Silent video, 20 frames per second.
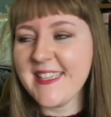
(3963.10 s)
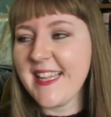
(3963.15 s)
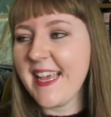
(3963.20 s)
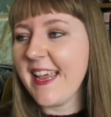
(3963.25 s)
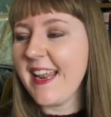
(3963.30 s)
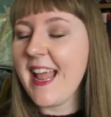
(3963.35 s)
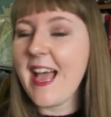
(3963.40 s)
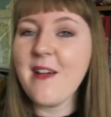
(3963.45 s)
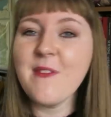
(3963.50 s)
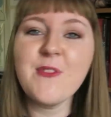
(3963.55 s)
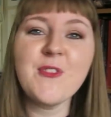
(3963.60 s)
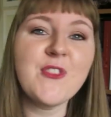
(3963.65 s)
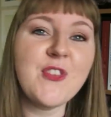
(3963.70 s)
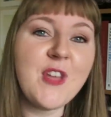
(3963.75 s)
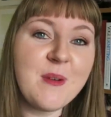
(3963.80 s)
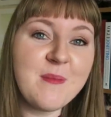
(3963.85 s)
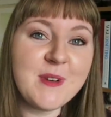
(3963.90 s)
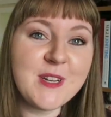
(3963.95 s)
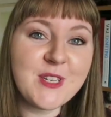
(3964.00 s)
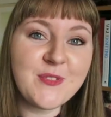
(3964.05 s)
today and have
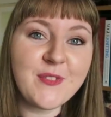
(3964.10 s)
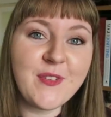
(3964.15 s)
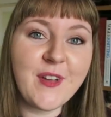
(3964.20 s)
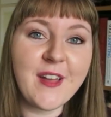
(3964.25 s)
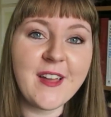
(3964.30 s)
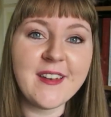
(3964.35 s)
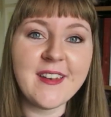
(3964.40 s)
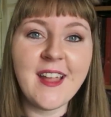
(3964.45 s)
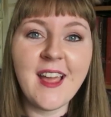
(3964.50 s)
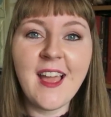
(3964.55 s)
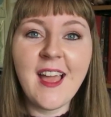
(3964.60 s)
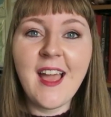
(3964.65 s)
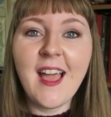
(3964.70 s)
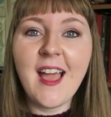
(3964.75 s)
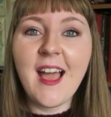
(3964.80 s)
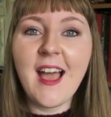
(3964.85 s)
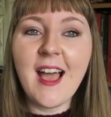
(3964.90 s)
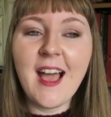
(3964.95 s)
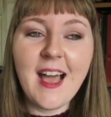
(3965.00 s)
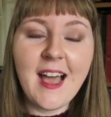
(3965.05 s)
so much fun
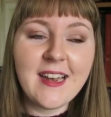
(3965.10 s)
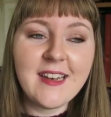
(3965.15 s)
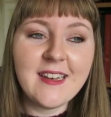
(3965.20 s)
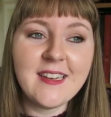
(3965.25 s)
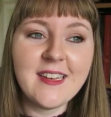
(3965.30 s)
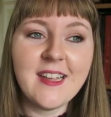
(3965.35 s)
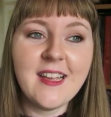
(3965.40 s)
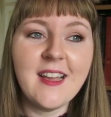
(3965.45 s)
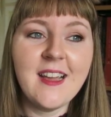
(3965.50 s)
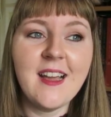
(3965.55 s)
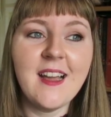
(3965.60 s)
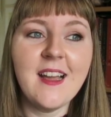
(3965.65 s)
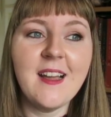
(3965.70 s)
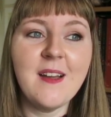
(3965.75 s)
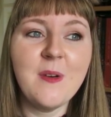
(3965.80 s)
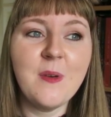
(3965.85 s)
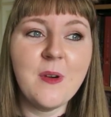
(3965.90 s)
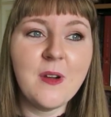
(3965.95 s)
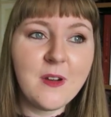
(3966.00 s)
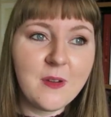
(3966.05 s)
and
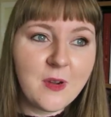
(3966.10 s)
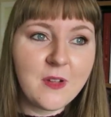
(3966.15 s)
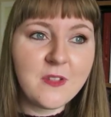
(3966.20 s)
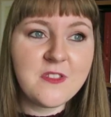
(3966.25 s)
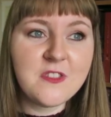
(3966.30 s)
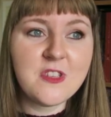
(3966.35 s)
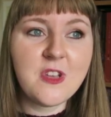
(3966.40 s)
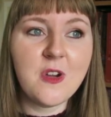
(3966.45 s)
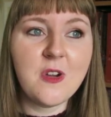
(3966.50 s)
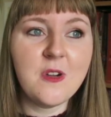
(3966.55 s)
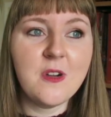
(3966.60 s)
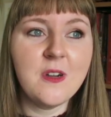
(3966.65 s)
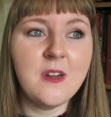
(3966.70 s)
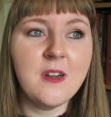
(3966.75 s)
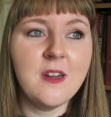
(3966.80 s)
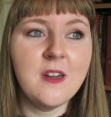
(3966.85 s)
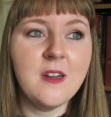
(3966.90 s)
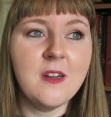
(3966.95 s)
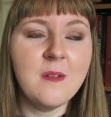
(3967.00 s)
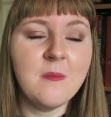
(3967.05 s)
on so
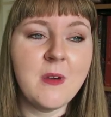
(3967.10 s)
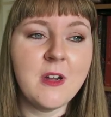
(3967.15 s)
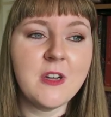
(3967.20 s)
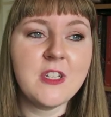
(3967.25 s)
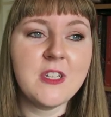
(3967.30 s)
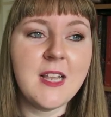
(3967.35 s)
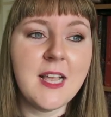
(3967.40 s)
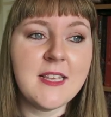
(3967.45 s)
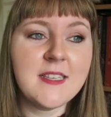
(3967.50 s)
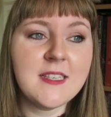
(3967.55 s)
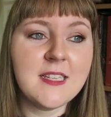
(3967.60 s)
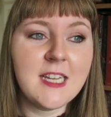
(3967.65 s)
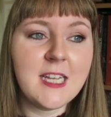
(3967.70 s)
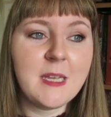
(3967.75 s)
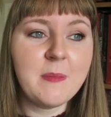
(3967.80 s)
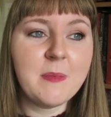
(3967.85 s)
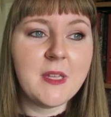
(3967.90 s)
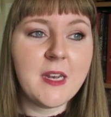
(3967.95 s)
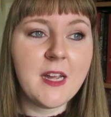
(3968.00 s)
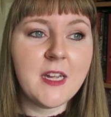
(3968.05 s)
much less
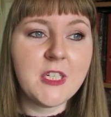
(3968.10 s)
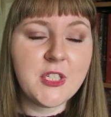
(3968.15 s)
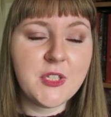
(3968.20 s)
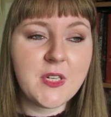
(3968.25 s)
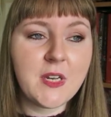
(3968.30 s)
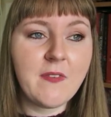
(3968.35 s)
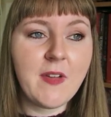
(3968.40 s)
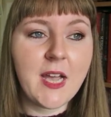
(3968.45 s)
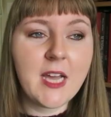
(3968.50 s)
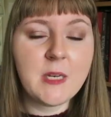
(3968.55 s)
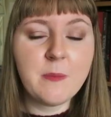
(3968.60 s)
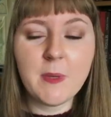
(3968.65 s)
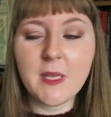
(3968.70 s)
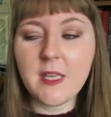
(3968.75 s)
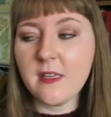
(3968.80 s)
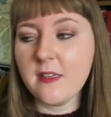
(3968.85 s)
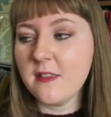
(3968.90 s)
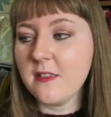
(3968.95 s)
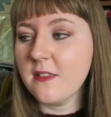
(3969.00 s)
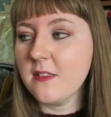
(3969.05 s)
sleep than I should have had,
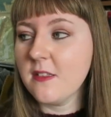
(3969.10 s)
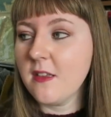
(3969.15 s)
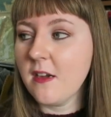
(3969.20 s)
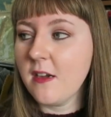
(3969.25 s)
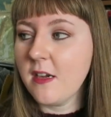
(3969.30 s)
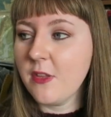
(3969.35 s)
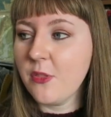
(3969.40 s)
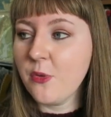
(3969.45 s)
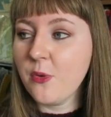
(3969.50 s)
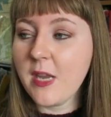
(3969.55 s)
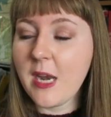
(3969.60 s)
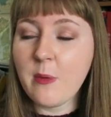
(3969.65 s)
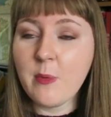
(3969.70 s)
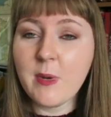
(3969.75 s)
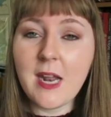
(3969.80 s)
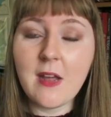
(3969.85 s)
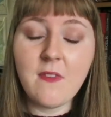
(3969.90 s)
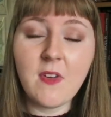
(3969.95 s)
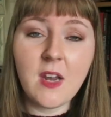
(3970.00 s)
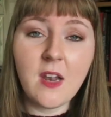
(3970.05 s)
because I thought I
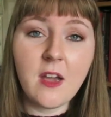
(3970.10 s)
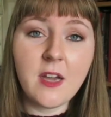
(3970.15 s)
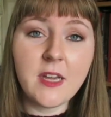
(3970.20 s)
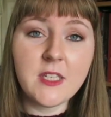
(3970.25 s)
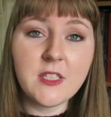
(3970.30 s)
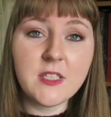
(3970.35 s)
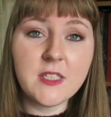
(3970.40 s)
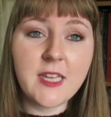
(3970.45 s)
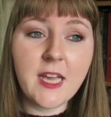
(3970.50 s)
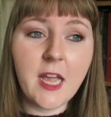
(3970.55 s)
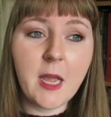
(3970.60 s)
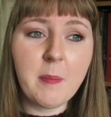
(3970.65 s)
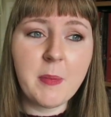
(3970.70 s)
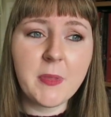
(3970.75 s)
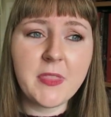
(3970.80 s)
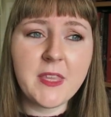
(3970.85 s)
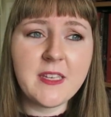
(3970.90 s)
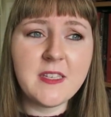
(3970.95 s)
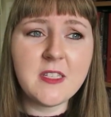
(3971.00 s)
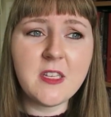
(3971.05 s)
would have a lion today,
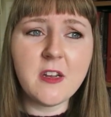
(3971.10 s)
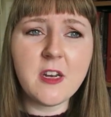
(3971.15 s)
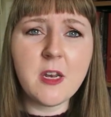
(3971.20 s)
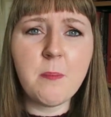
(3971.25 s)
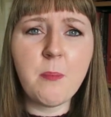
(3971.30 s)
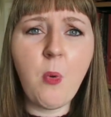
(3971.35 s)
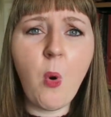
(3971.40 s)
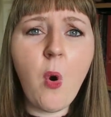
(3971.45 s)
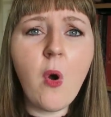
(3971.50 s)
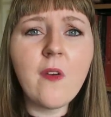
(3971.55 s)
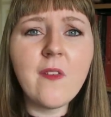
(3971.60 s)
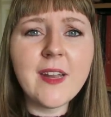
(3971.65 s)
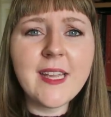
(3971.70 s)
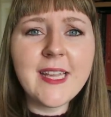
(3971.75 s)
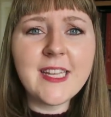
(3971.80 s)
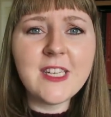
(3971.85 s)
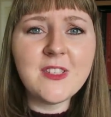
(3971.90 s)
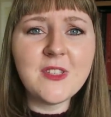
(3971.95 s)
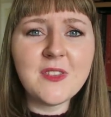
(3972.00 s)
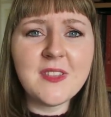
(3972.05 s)
but they started
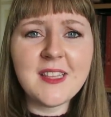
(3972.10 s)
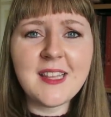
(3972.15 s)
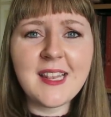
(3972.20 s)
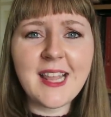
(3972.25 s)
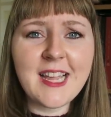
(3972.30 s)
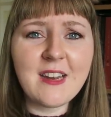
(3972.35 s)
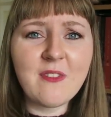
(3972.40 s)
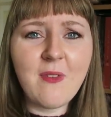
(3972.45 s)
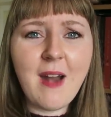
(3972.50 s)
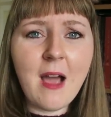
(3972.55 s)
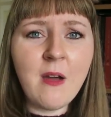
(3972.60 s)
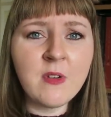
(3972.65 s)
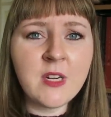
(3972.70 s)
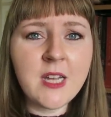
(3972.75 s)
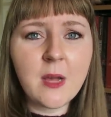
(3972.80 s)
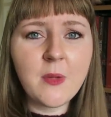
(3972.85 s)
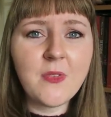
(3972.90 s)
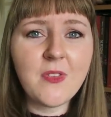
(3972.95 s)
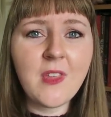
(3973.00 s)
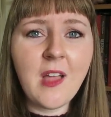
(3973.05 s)
boring into the like ground
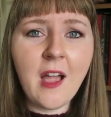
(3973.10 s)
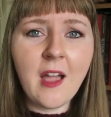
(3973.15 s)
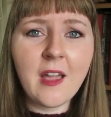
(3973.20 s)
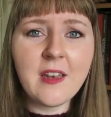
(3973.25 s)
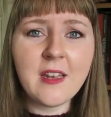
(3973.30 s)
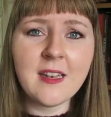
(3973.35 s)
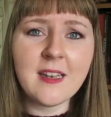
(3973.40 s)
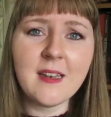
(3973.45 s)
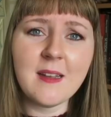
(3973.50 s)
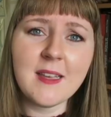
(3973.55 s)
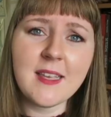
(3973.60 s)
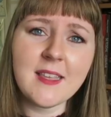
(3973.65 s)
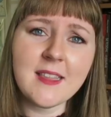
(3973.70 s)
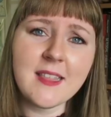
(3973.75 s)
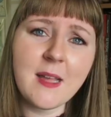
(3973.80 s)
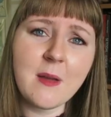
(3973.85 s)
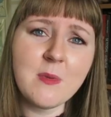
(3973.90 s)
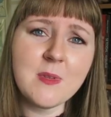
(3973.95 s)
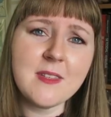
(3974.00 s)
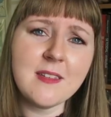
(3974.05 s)
outside, and like
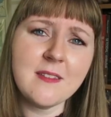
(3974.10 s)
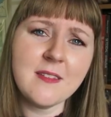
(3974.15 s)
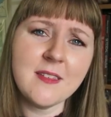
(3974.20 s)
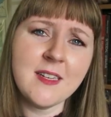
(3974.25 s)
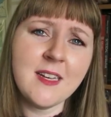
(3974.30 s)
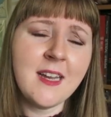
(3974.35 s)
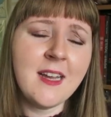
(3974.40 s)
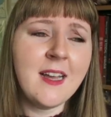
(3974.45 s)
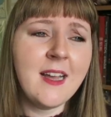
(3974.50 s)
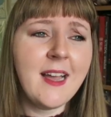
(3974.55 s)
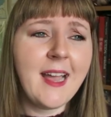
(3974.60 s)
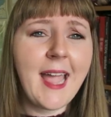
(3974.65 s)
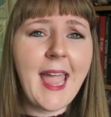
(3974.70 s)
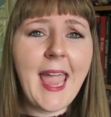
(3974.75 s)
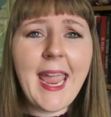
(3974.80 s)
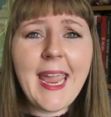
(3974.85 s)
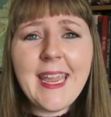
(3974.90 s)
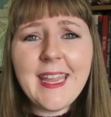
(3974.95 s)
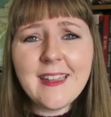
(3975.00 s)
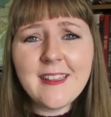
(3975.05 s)
that was
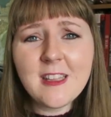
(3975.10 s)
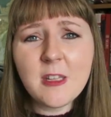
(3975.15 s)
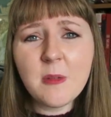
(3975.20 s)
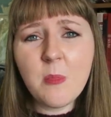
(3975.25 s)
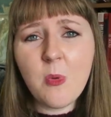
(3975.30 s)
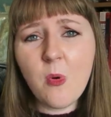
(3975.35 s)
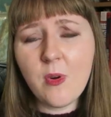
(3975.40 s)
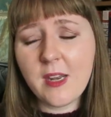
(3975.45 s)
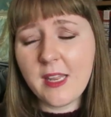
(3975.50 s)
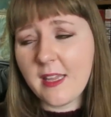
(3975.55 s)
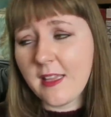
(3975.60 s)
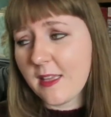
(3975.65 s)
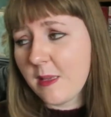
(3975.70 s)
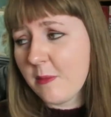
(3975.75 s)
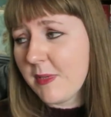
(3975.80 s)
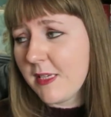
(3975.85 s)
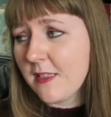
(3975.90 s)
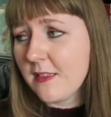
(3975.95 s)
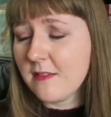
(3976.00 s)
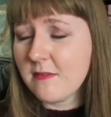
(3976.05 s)
8 in the morning. I
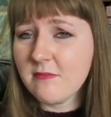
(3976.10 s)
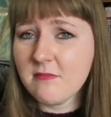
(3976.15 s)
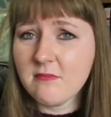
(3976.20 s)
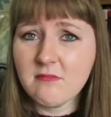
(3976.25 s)
mean,